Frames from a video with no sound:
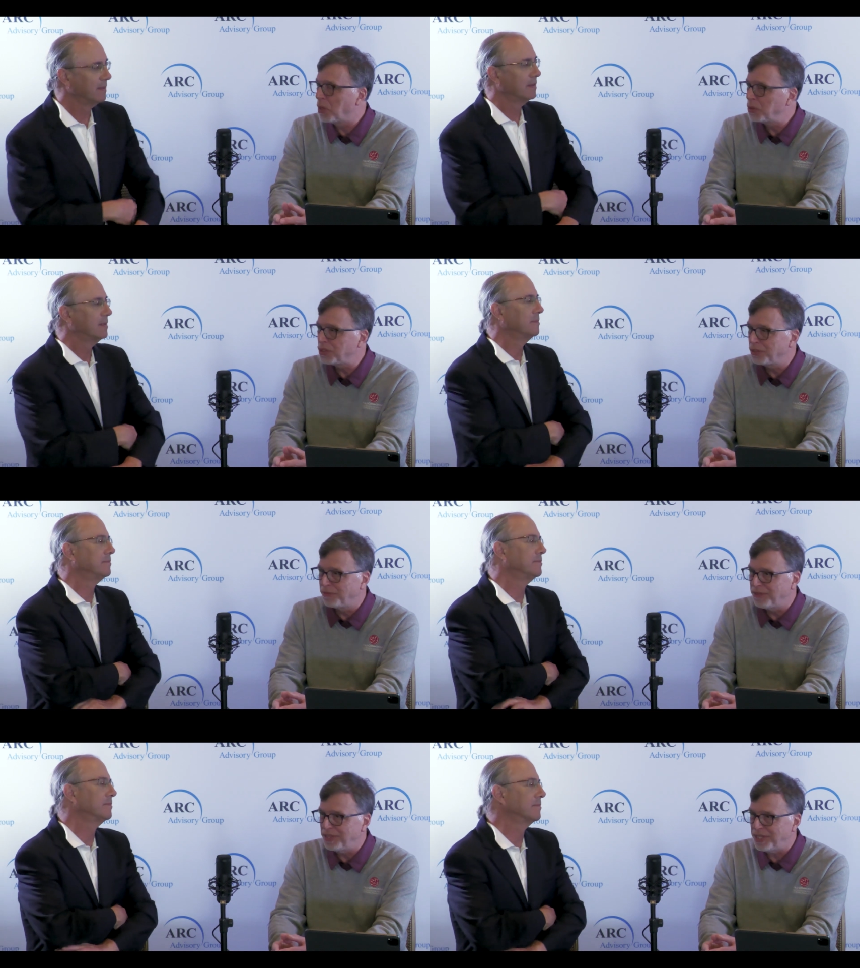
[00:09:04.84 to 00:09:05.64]
Speaker 1: most
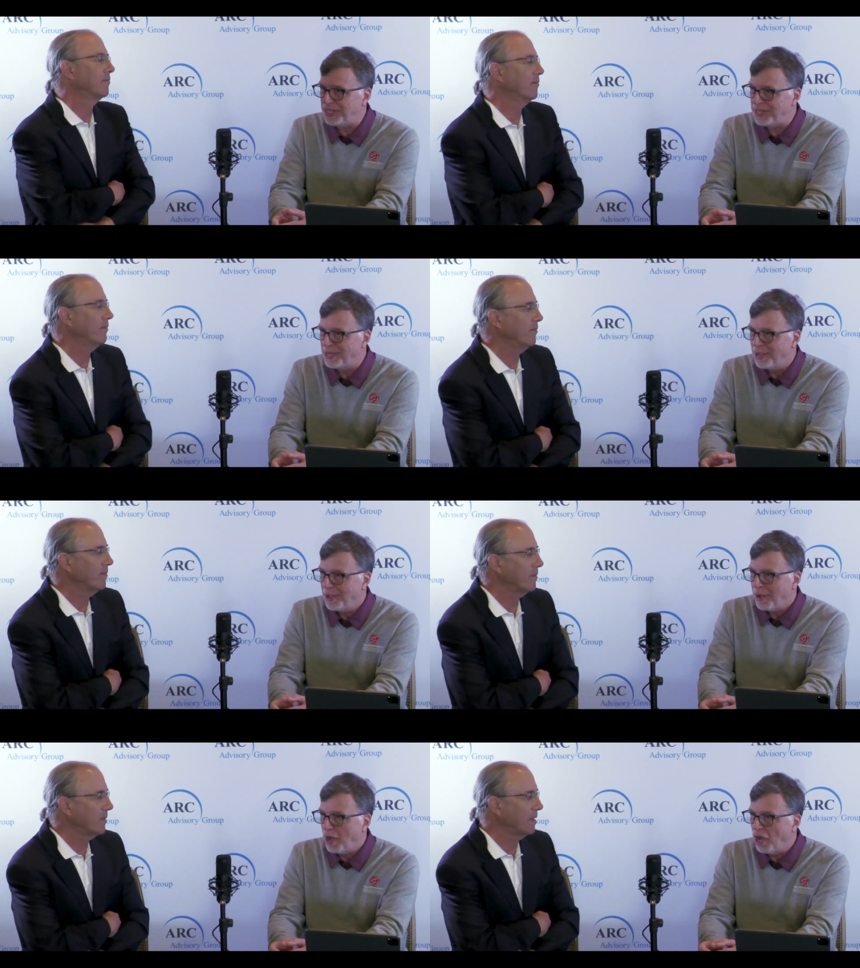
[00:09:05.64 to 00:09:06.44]
of the
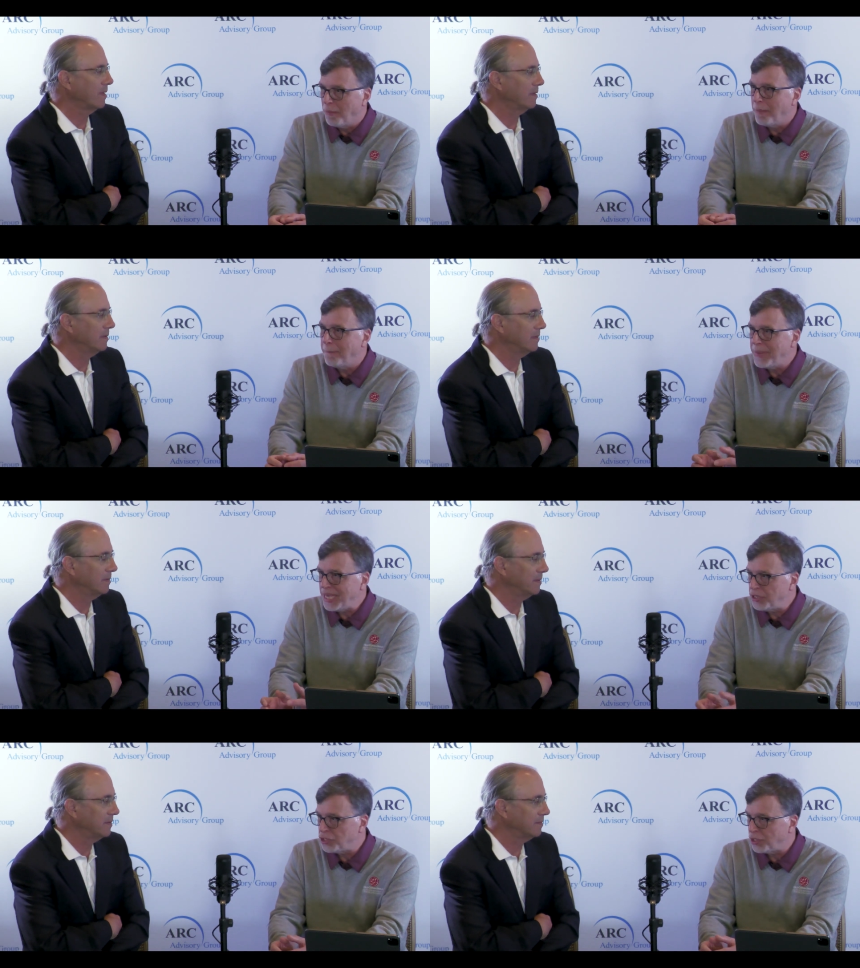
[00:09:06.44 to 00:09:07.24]
um,
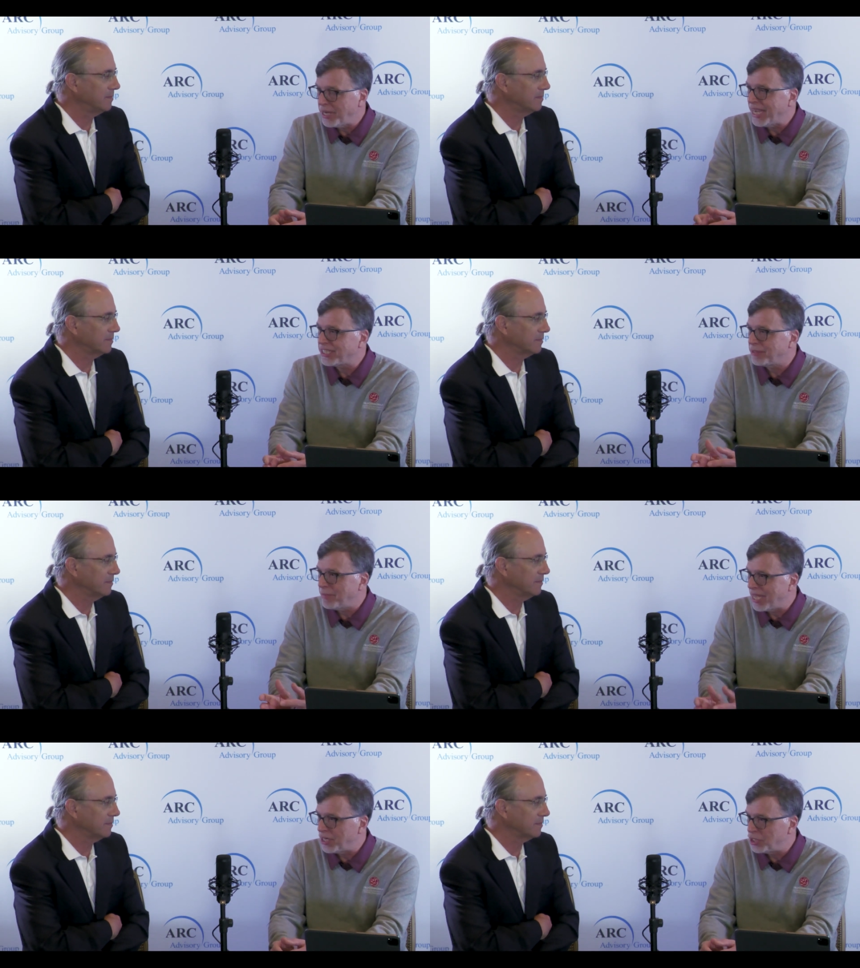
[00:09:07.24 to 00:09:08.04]
major asset
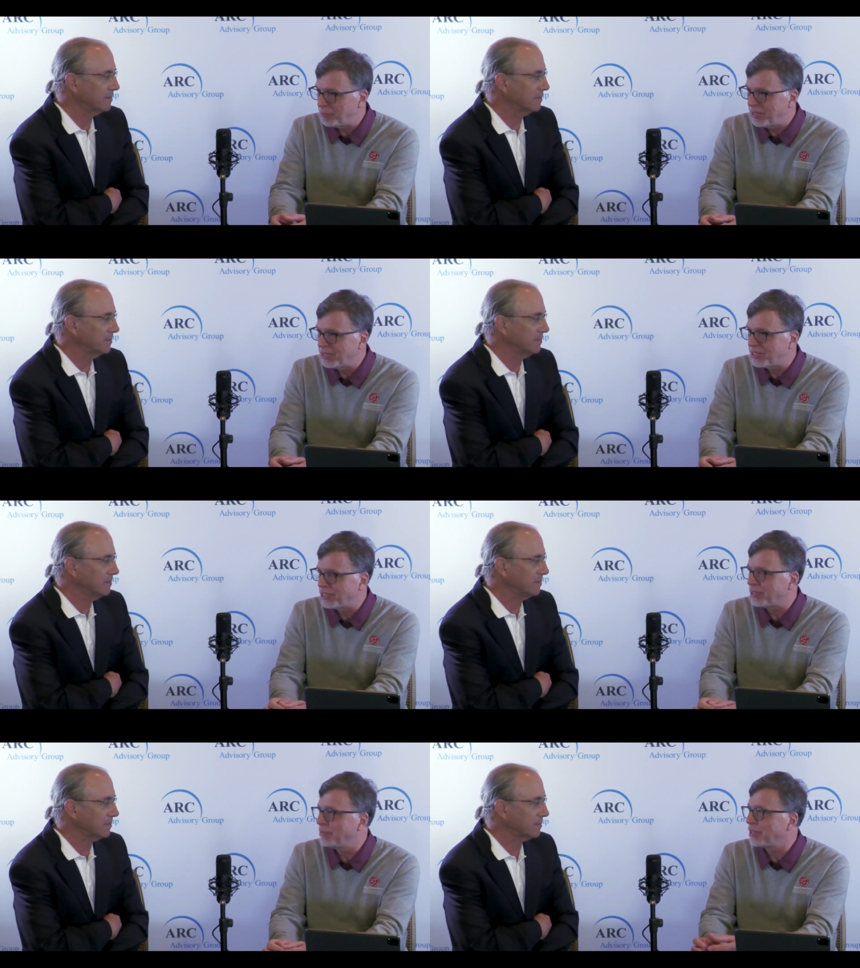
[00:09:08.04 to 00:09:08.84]
management
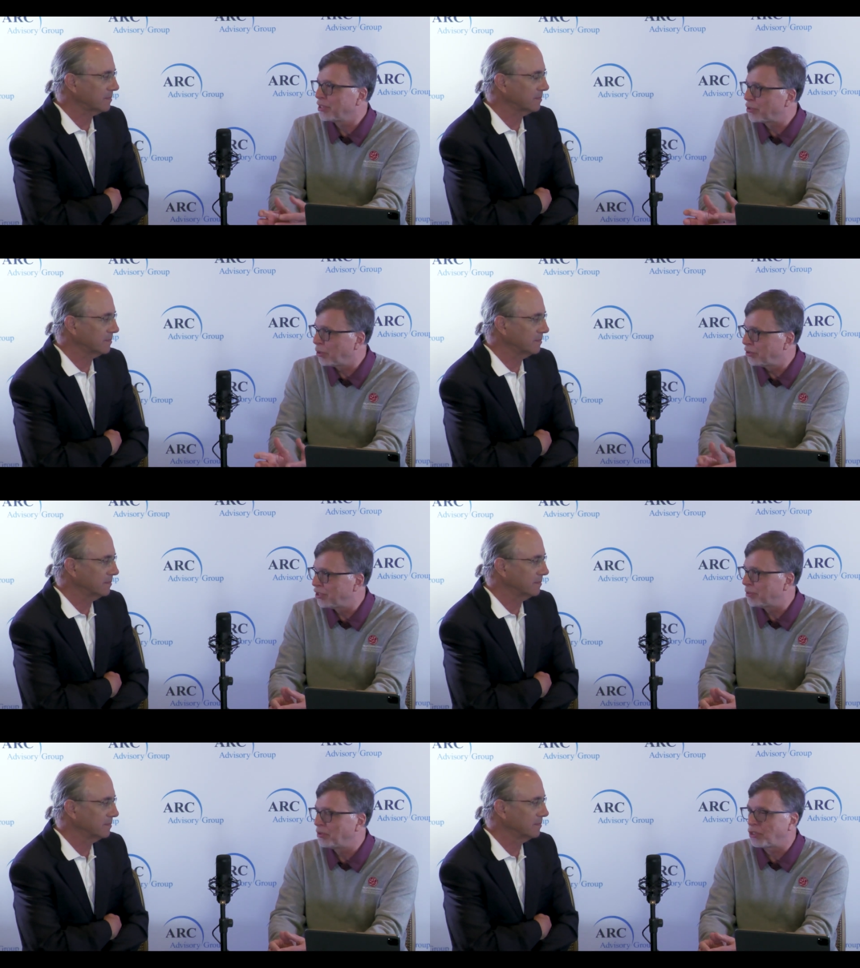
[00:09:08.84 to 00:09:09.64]
systems and control
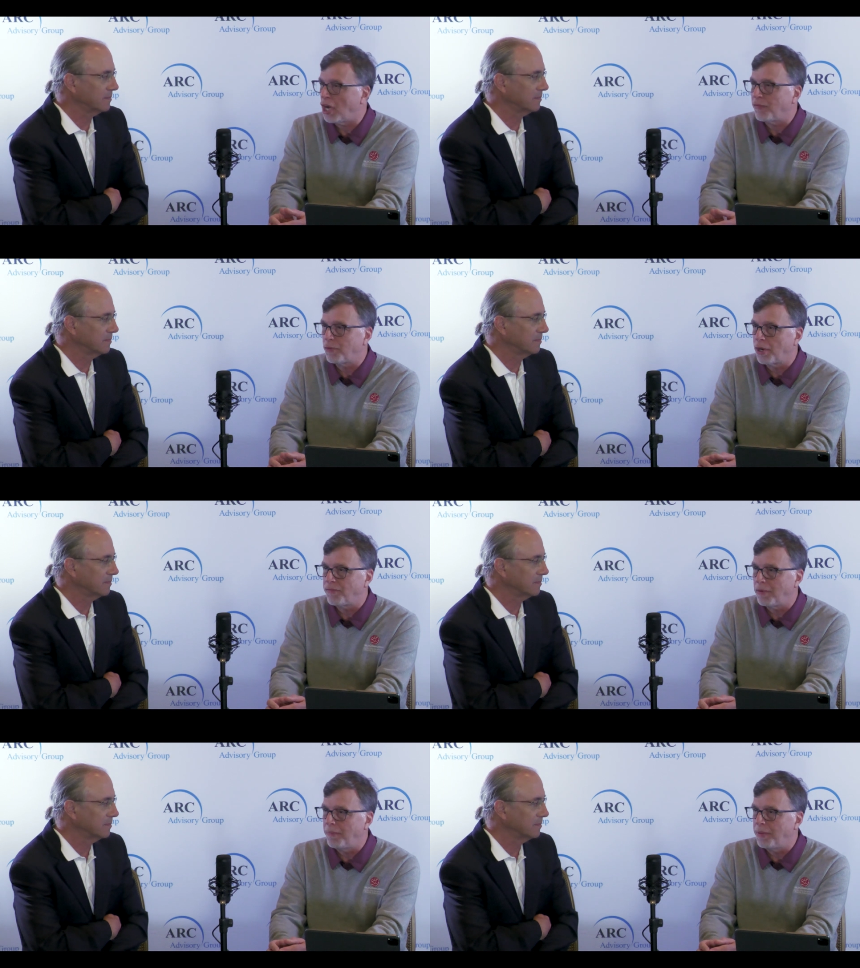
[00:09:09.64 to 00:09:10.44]
system software
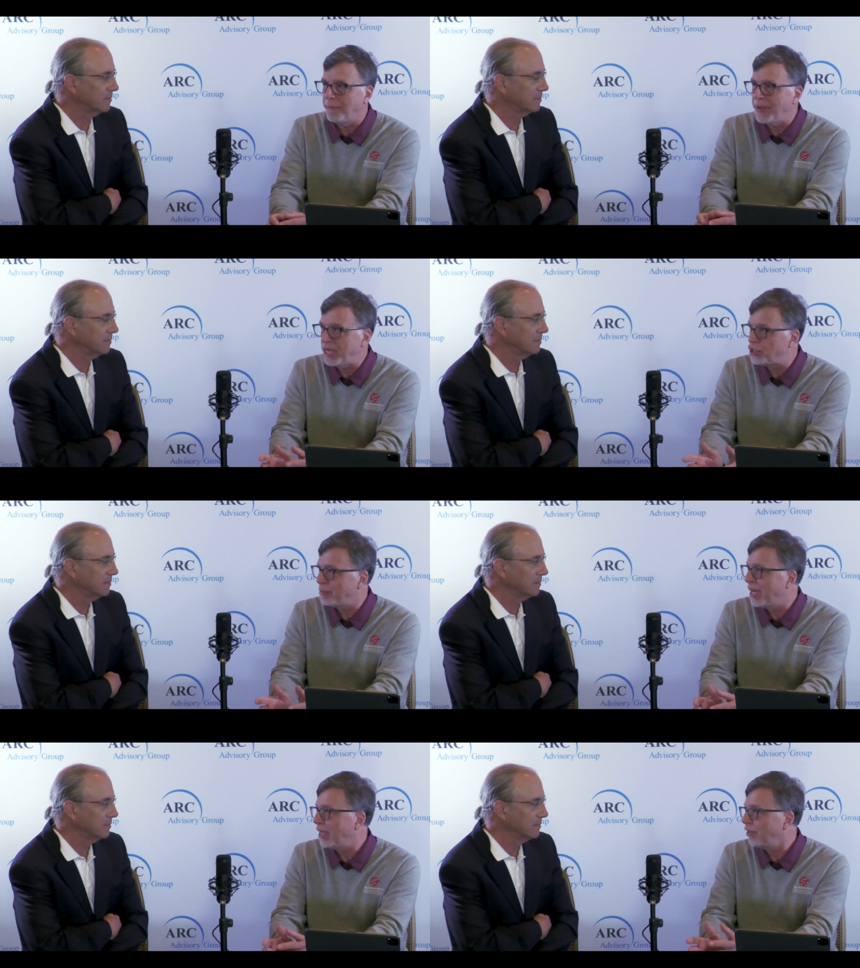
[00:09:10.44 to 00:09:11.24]
from the
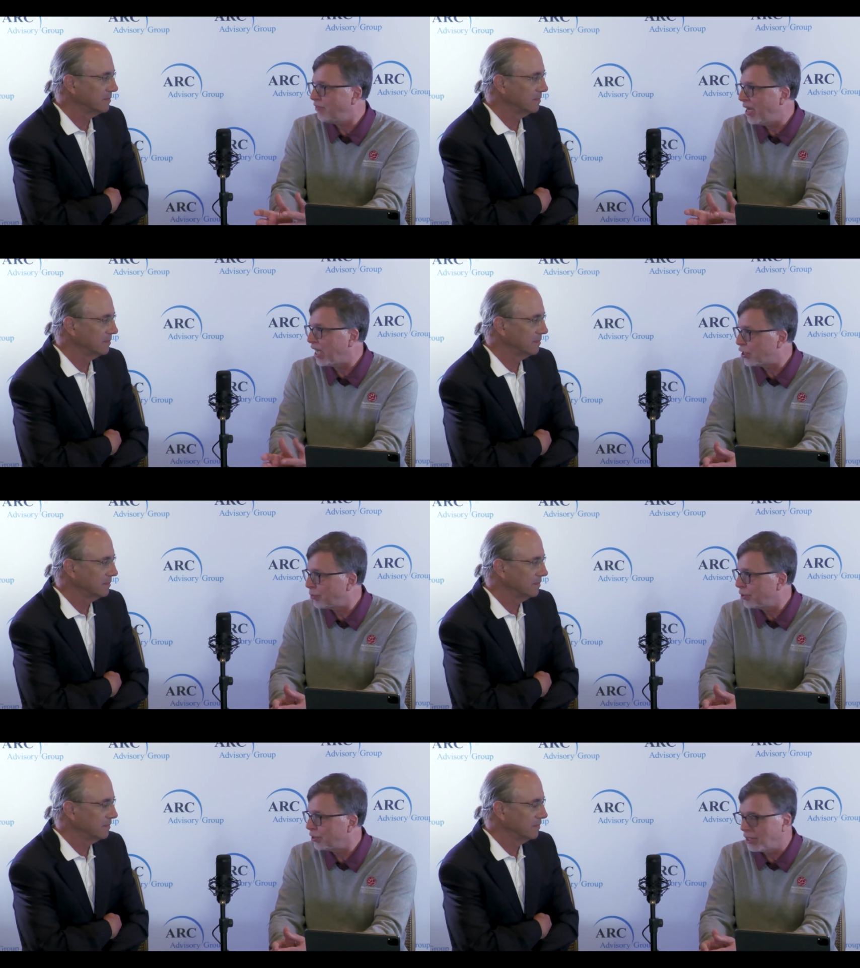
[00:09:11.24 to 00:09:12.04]
major
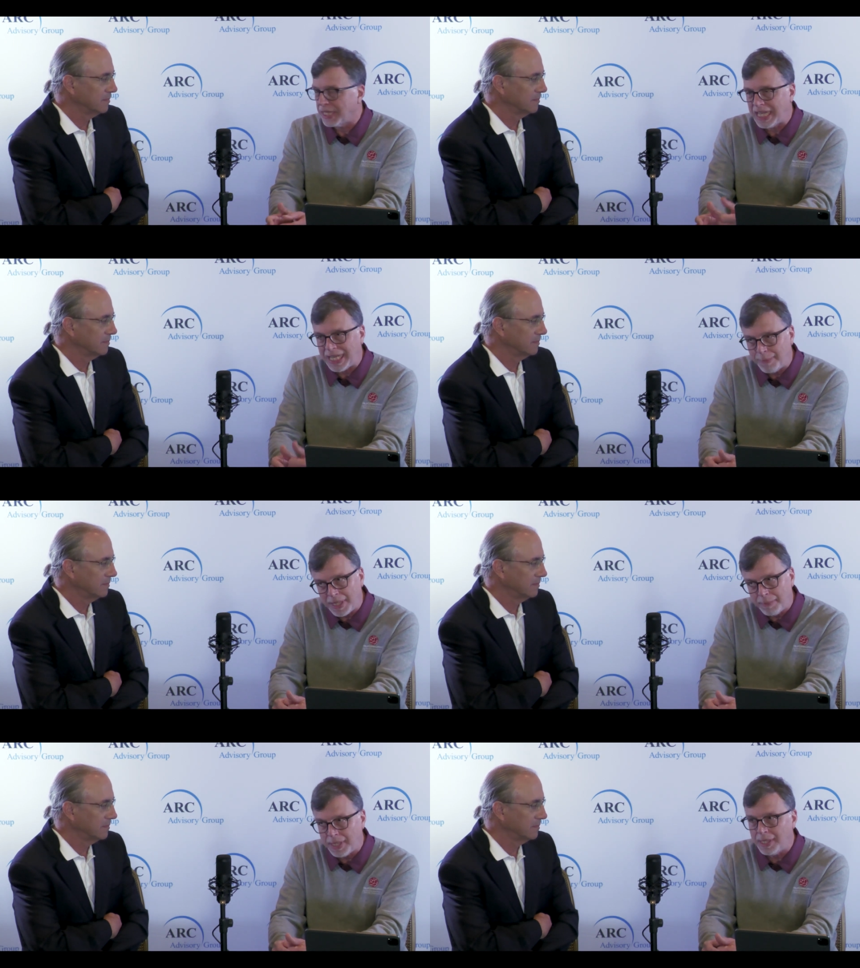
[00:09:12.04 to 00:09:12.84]
manufacturers like
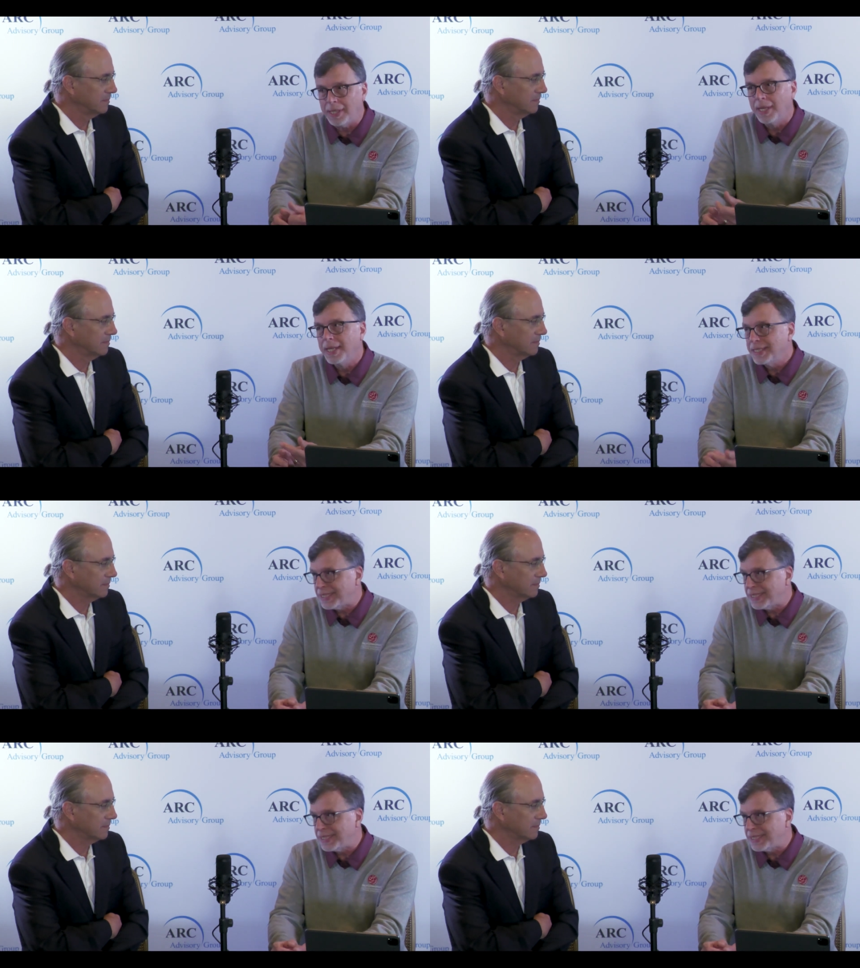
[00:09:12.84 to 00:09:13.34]
ABB,